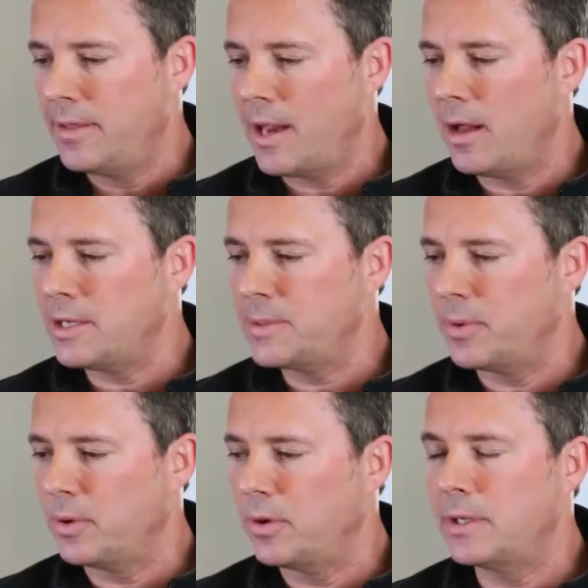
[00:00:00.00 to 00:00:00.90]
That
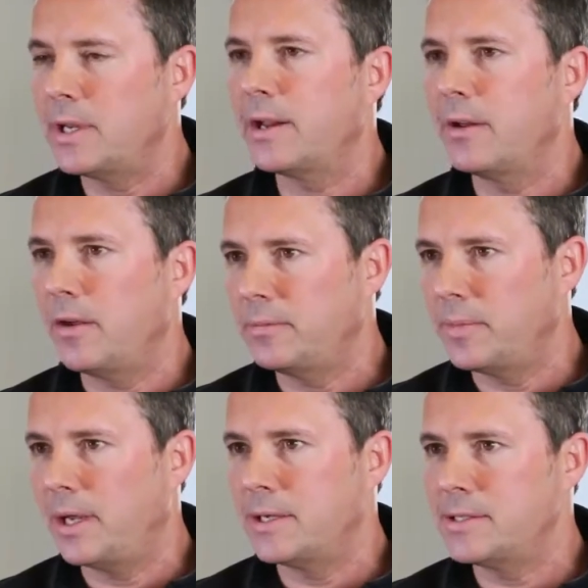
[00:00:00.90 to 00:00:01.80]
hospital couldn't diagnose
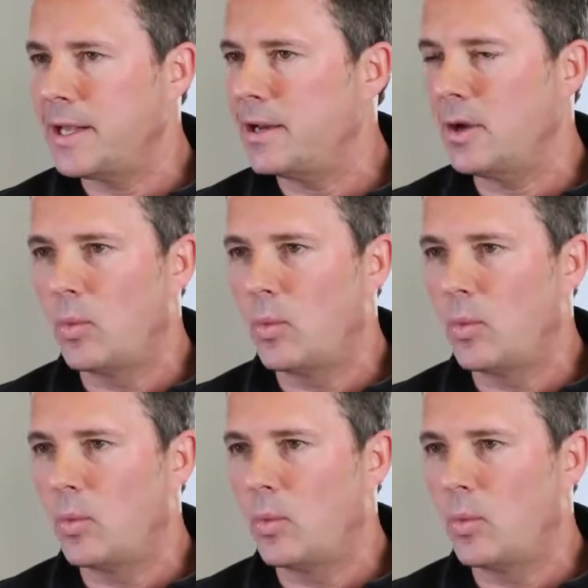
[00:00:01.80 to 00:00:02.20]
me because they didn't know